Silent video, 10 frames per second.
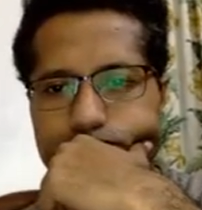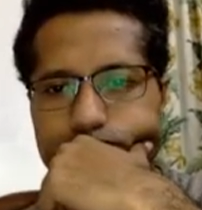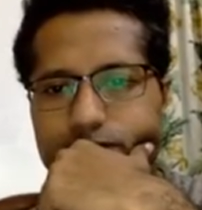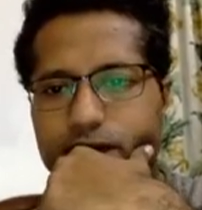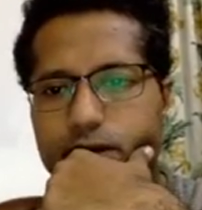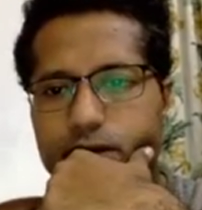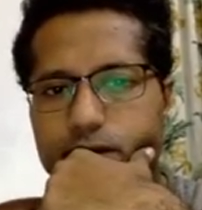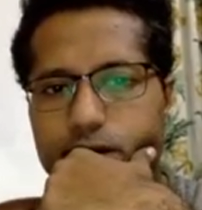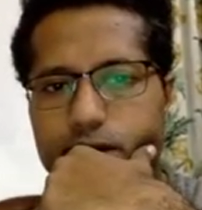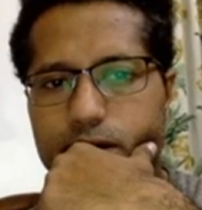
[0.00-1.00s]
then
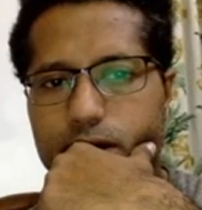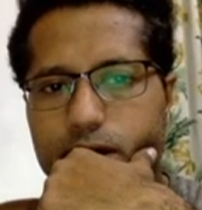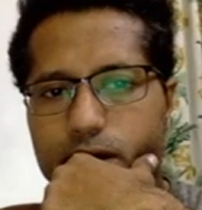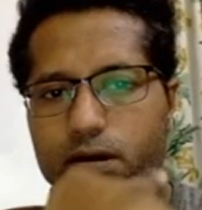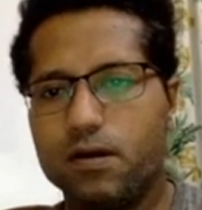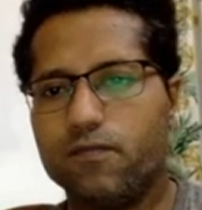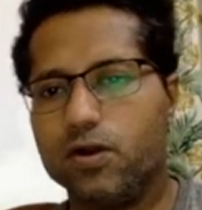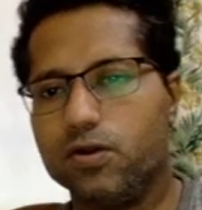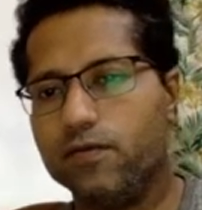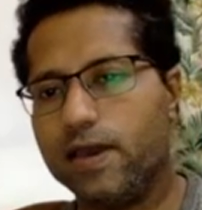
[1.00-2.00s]

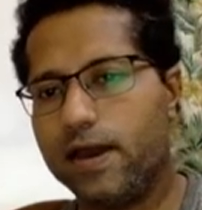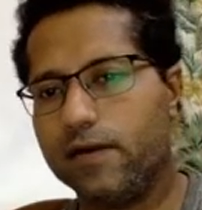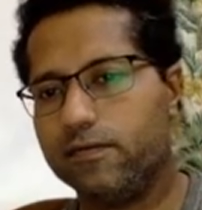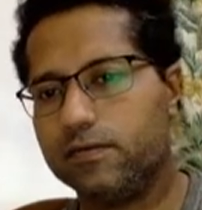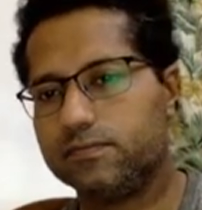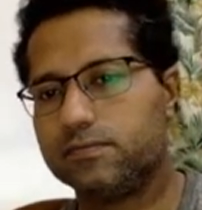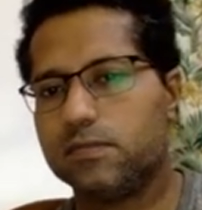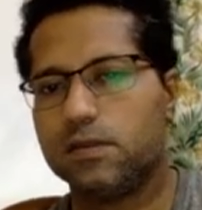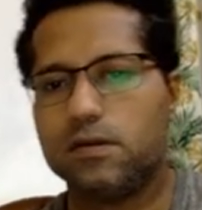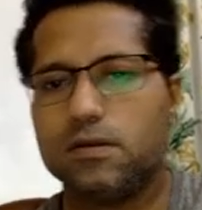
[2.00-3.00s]
what do we have?
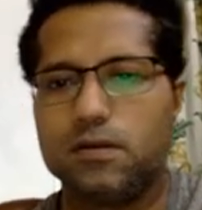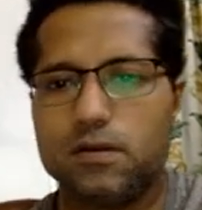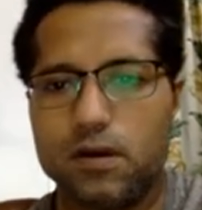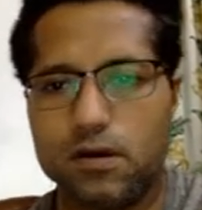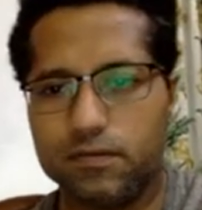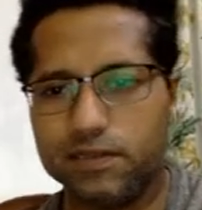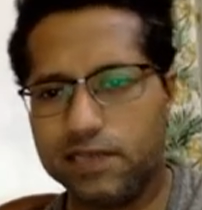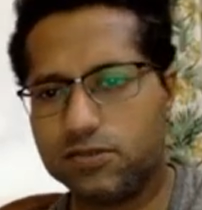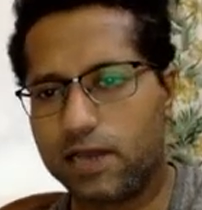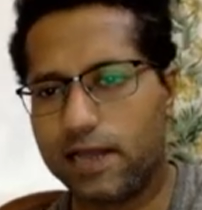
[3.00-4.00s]
Now there
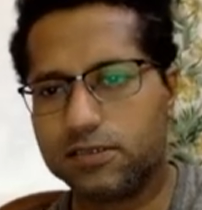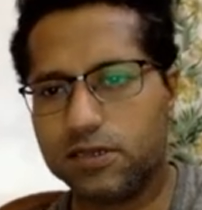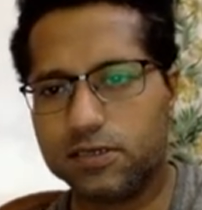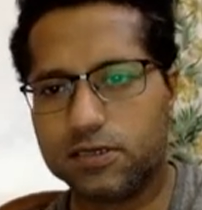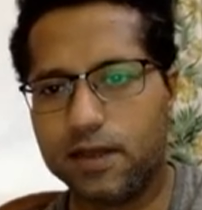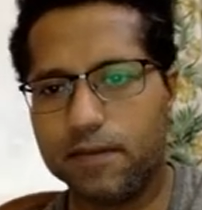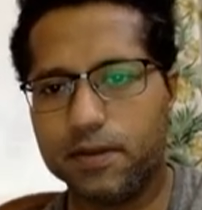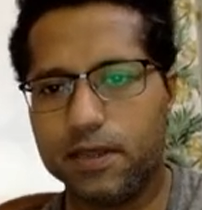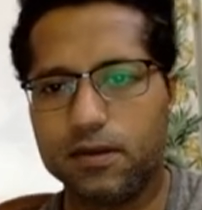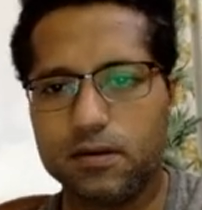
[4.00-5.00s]
is no cancellation
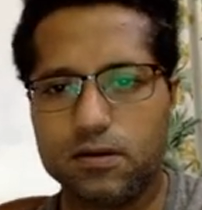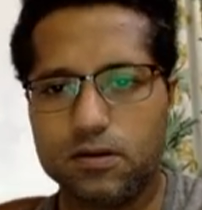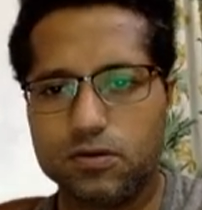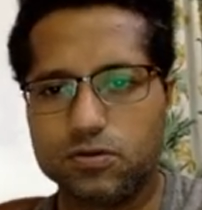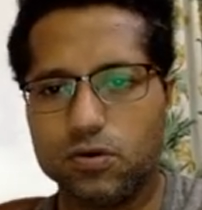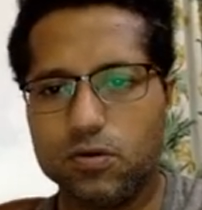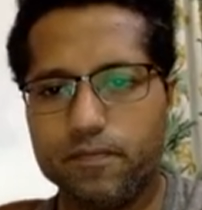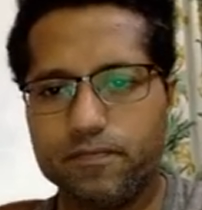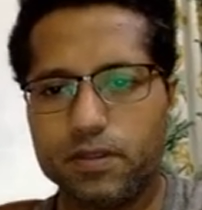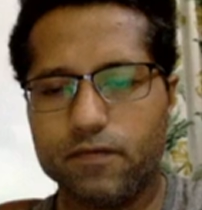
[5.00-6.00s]
happening,
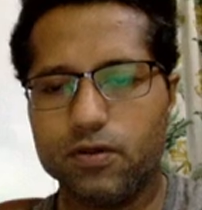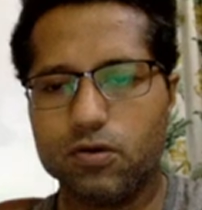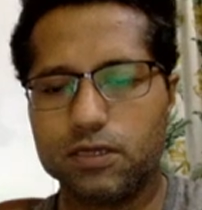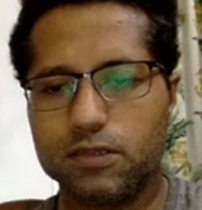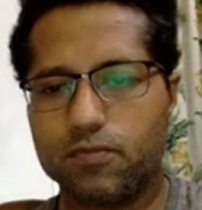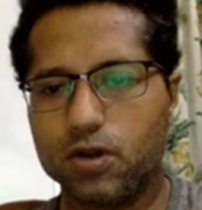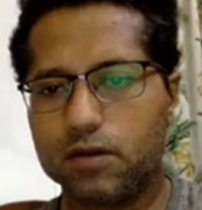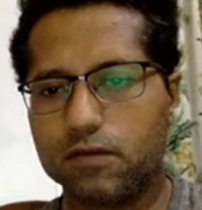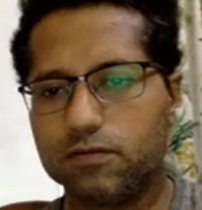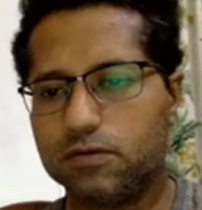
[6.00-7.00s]
so we know that the
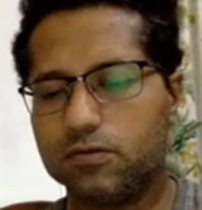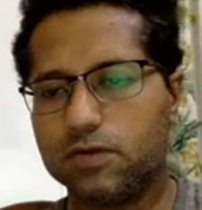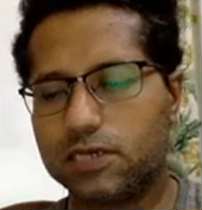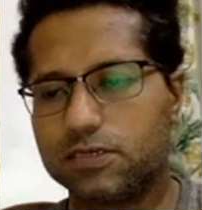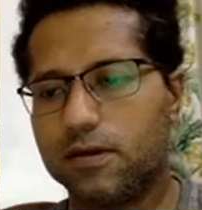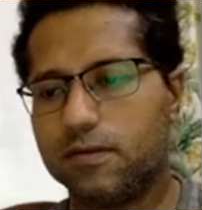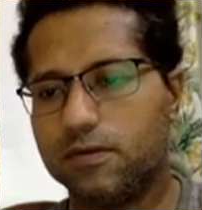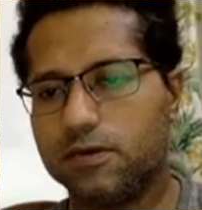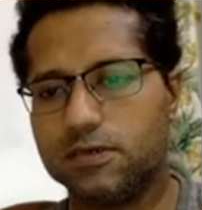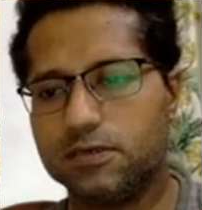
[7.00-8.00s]
product of the two rational
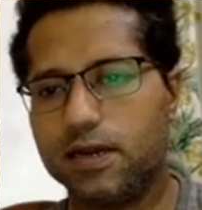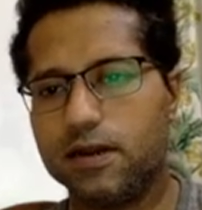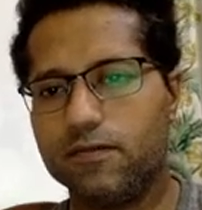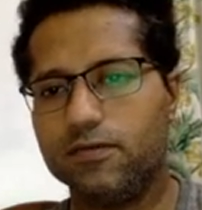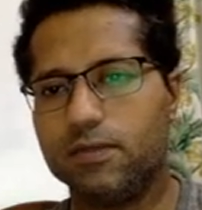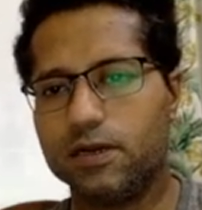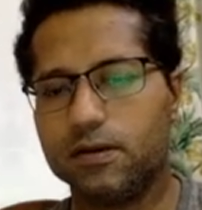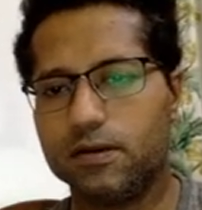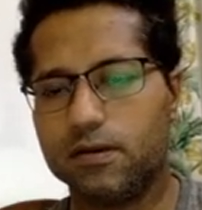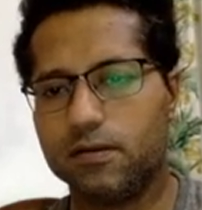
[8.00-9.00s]
numbers is that
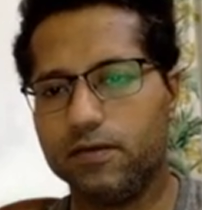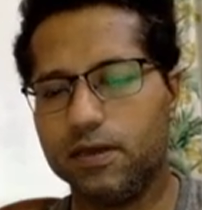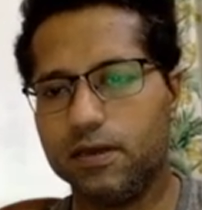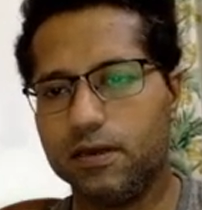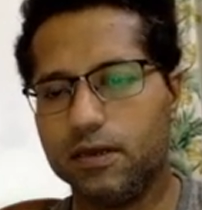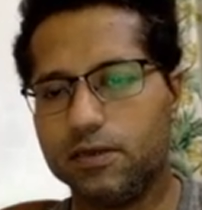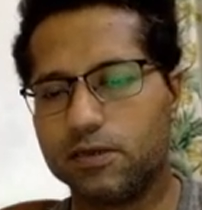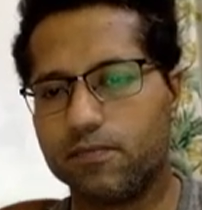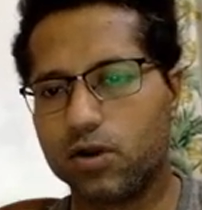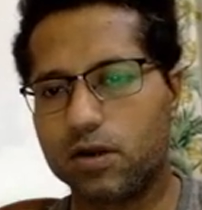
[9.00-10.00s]
it's
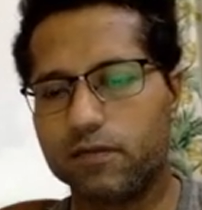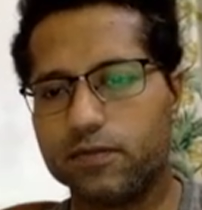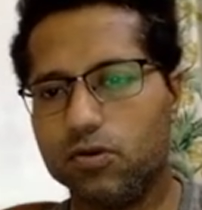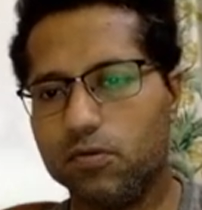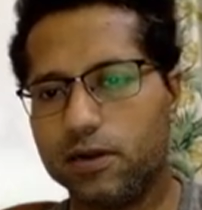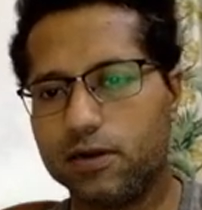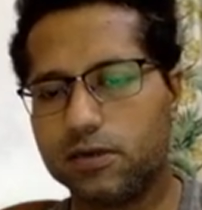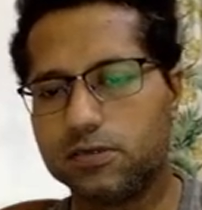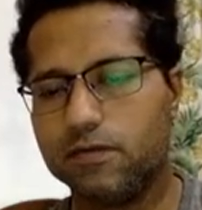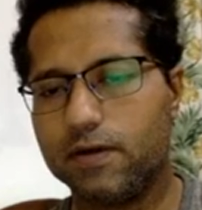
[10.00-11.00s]
a product of the
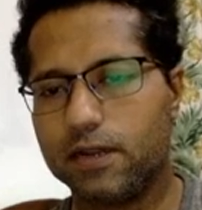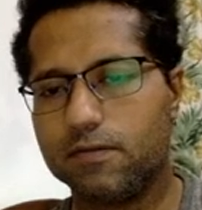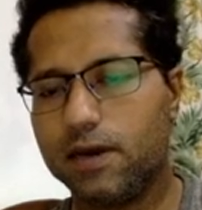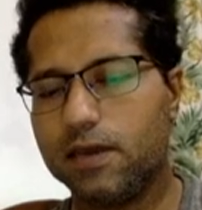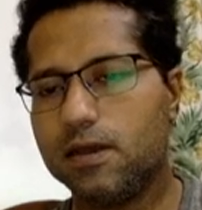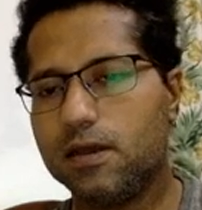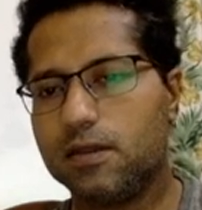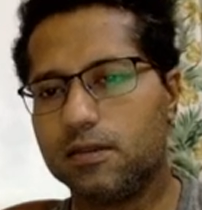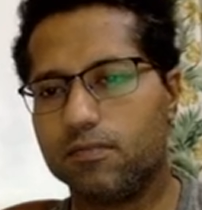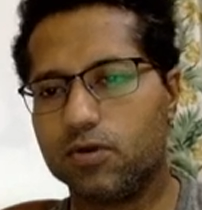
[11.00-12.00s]
numerators divided by
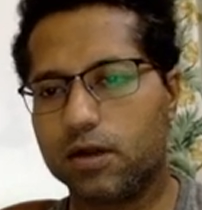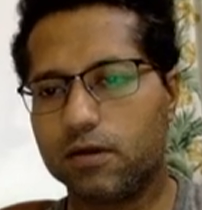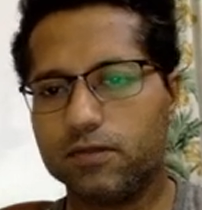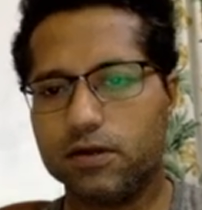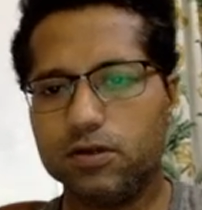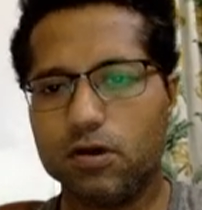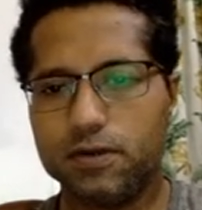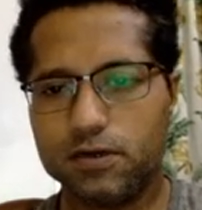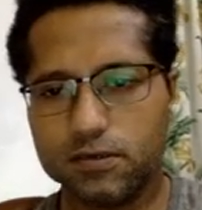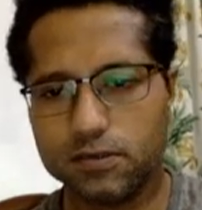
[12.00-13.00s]
the product of the
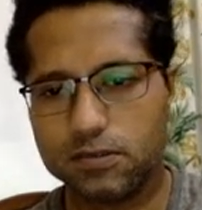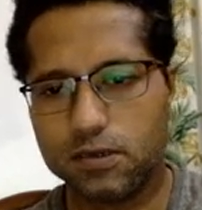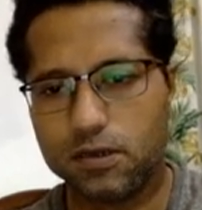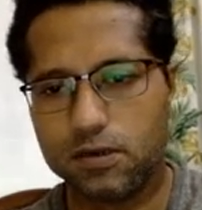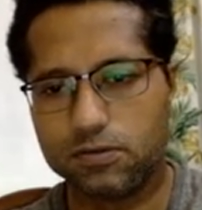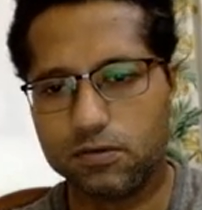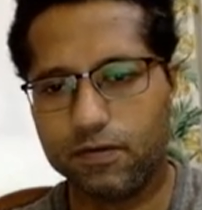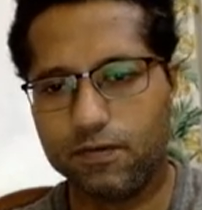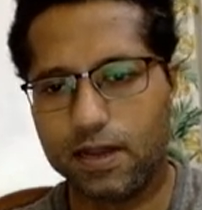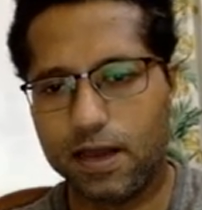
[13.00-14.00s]
denominators. So
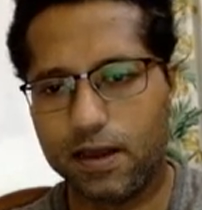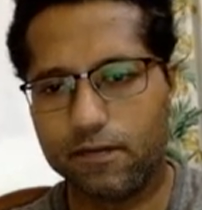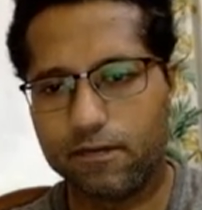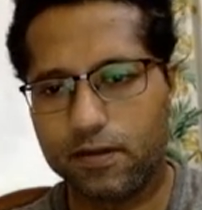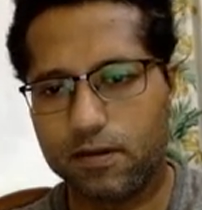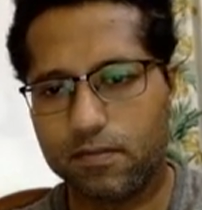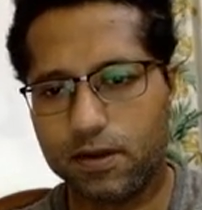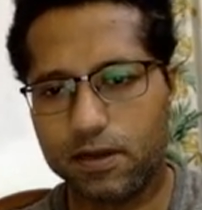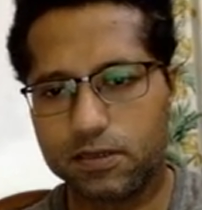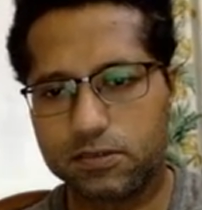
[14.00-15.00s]
we will have
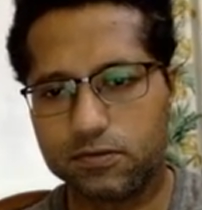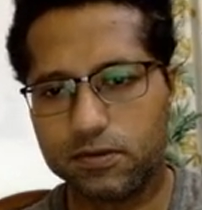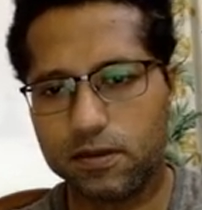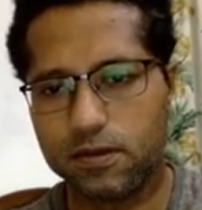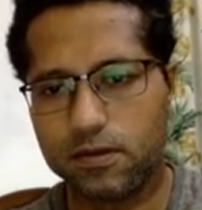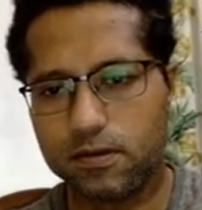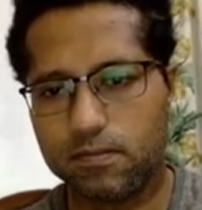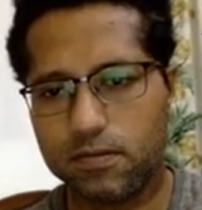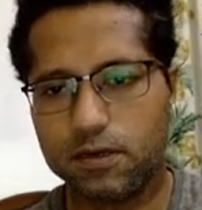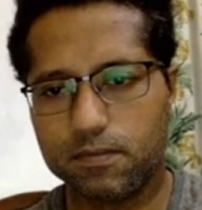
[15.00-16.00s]
minus 3
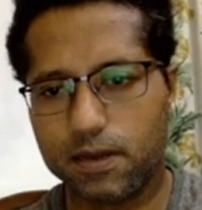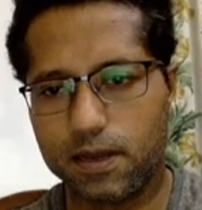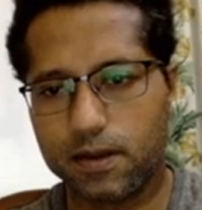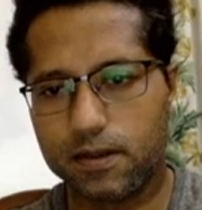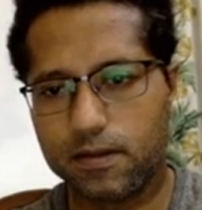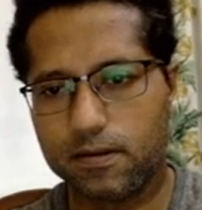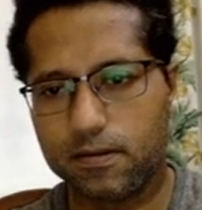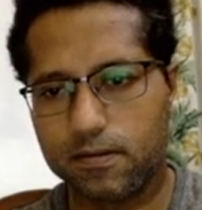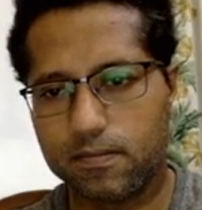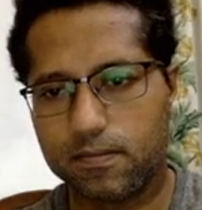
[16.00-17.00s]
multiplied
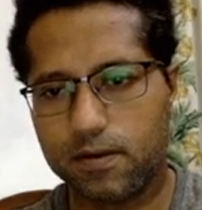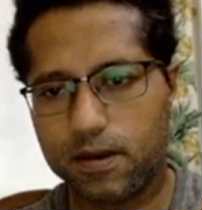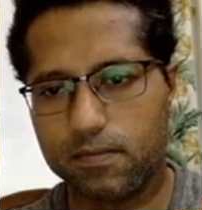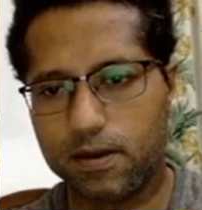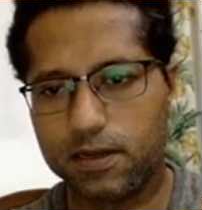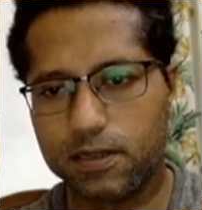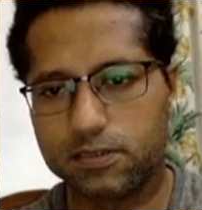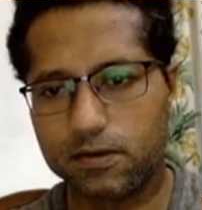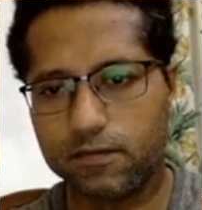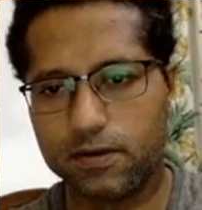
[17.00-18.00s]
by
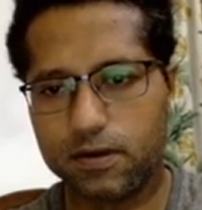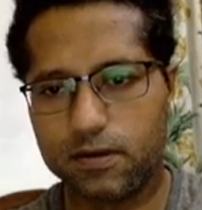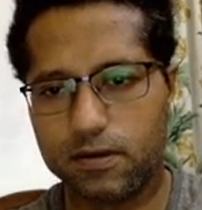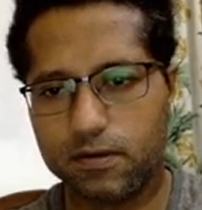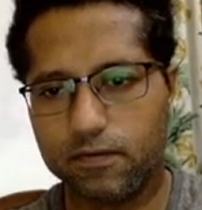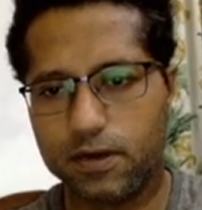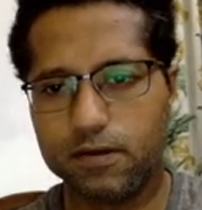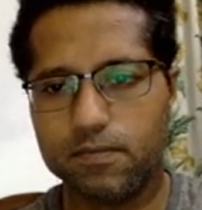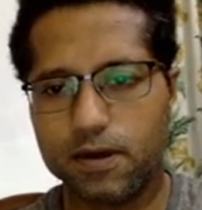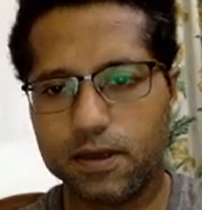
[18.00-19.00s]
minus 7
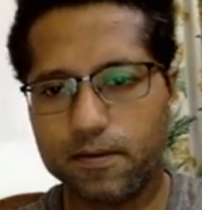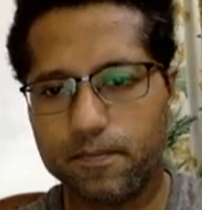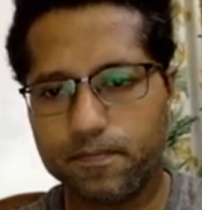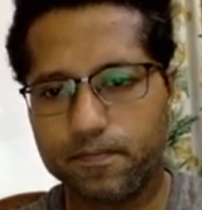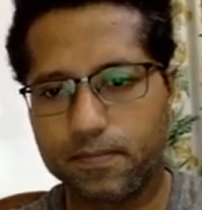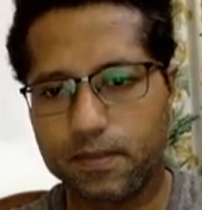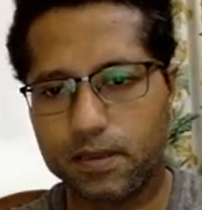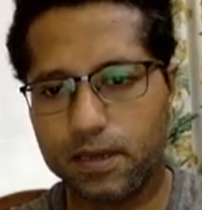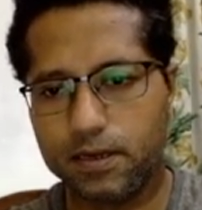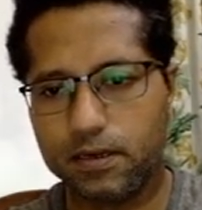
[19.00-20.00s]
divided by
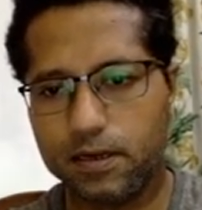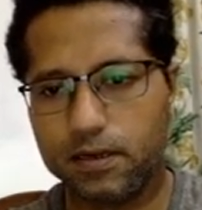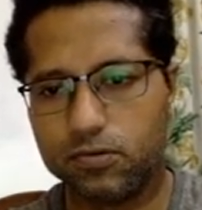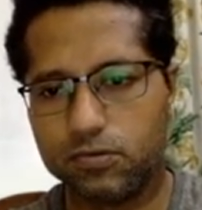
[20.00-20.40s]
8 into